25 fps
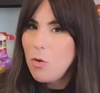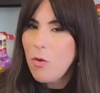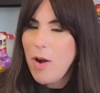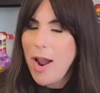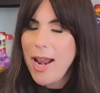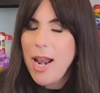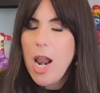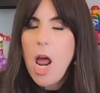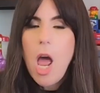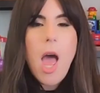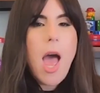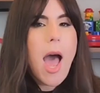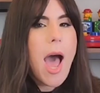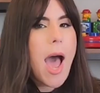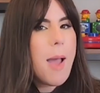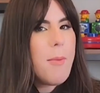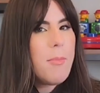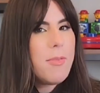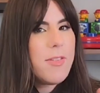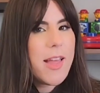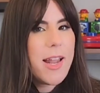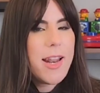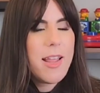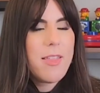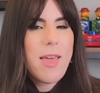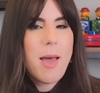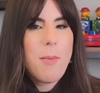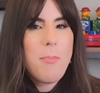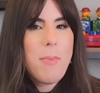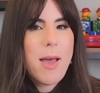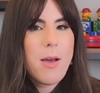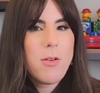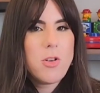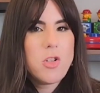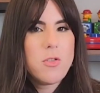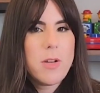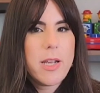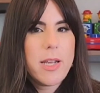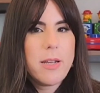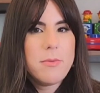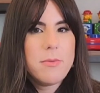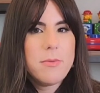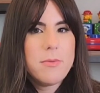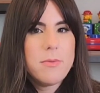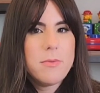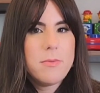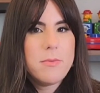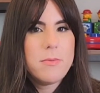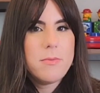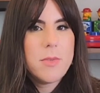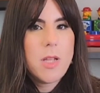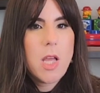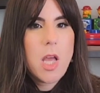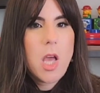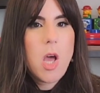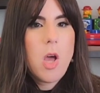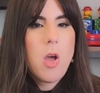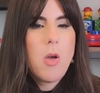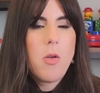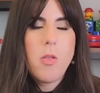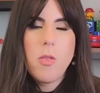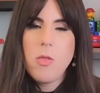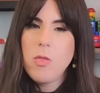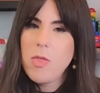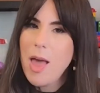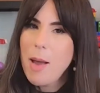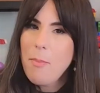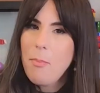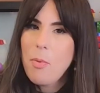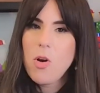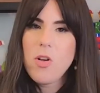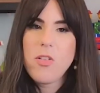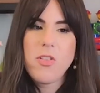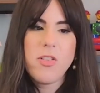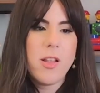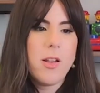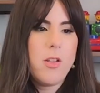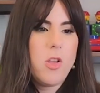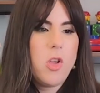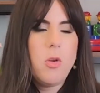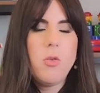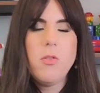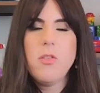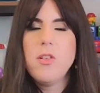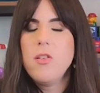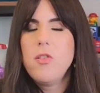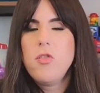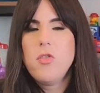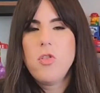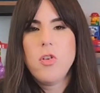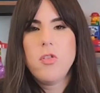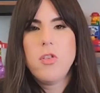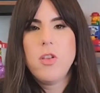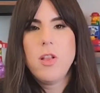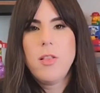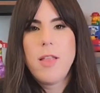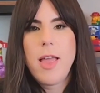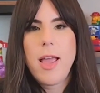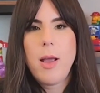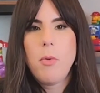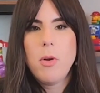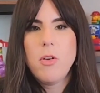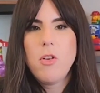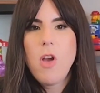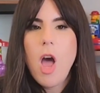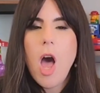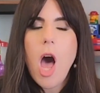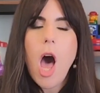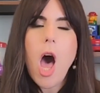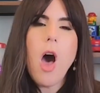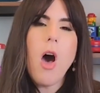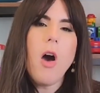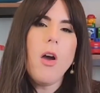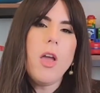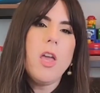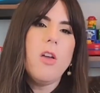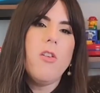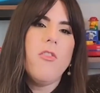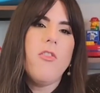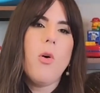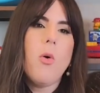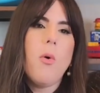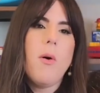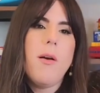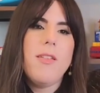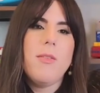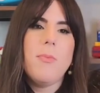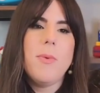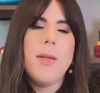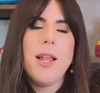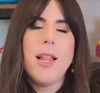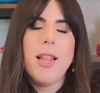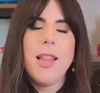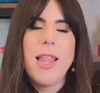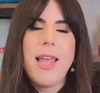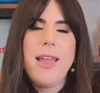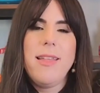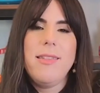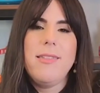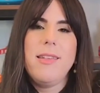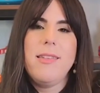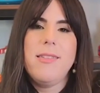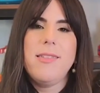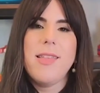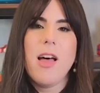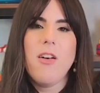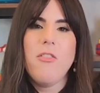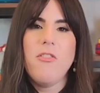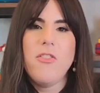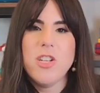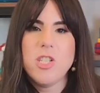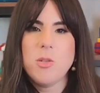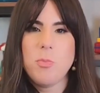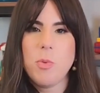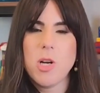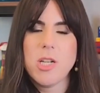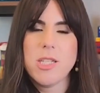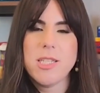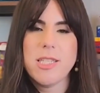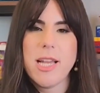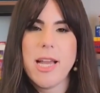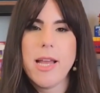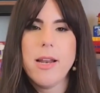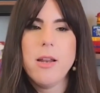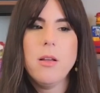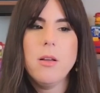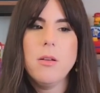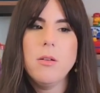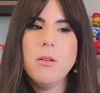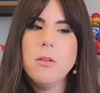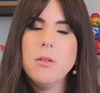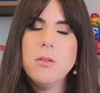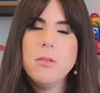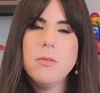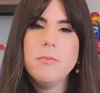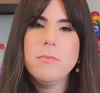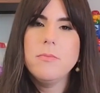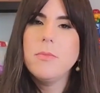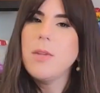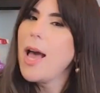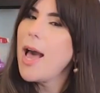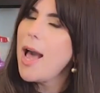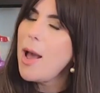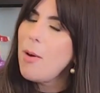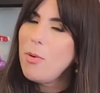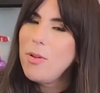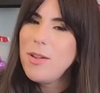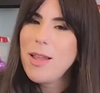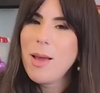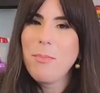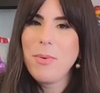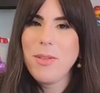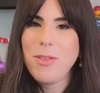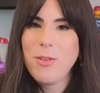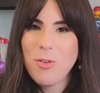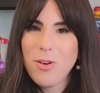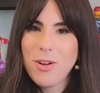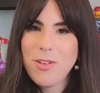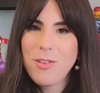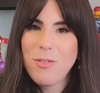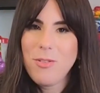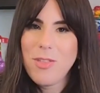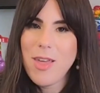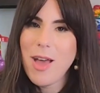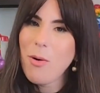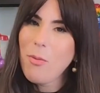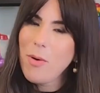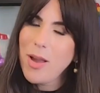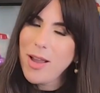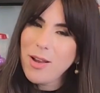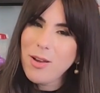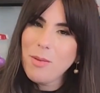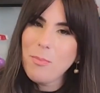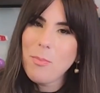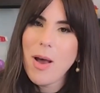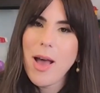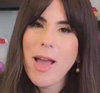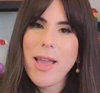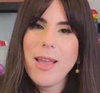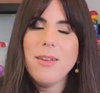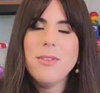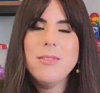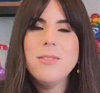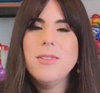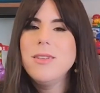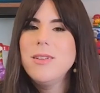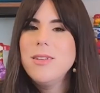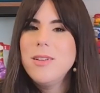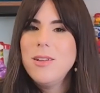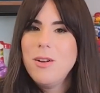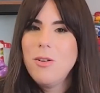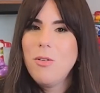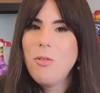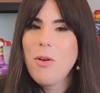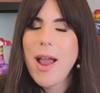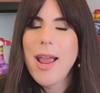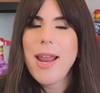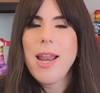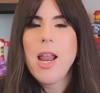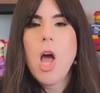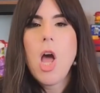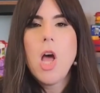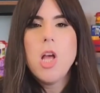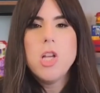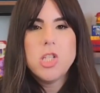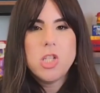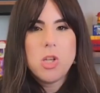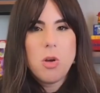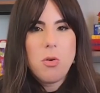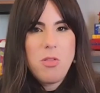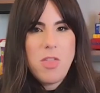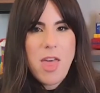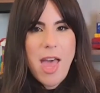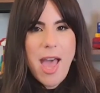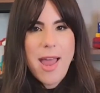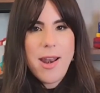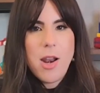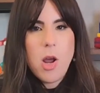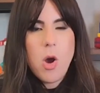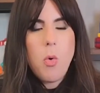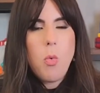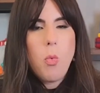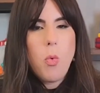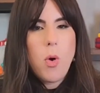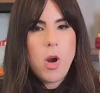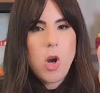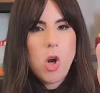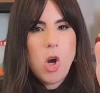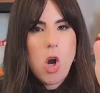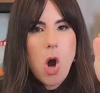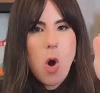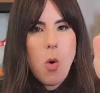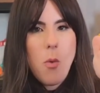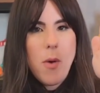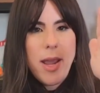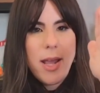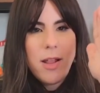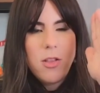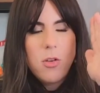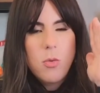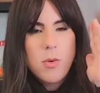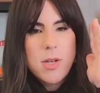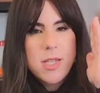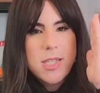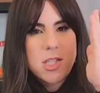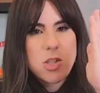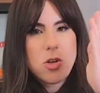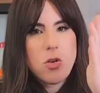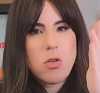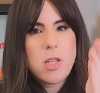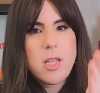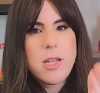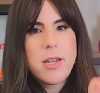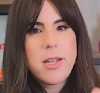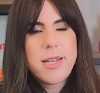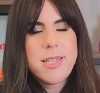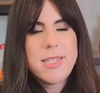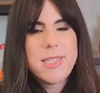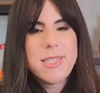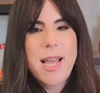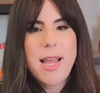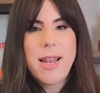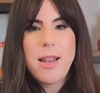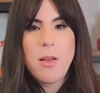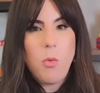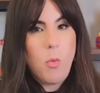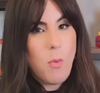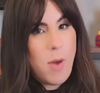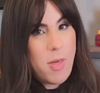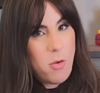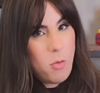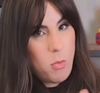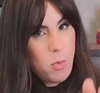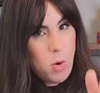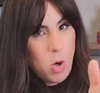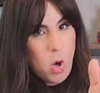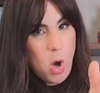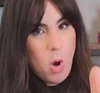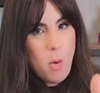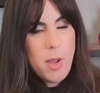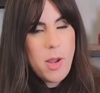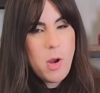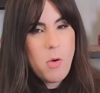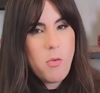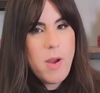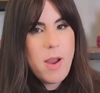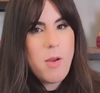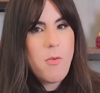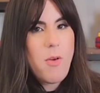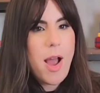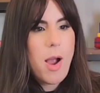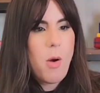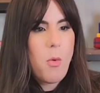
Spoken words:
right? I'm setting that boundary. That person uses certain language. Oh, you've always been a lazy, selfish person. I will not be talked to that way. Goodbye, right? So that we're going to a certain extent, whether we're going gray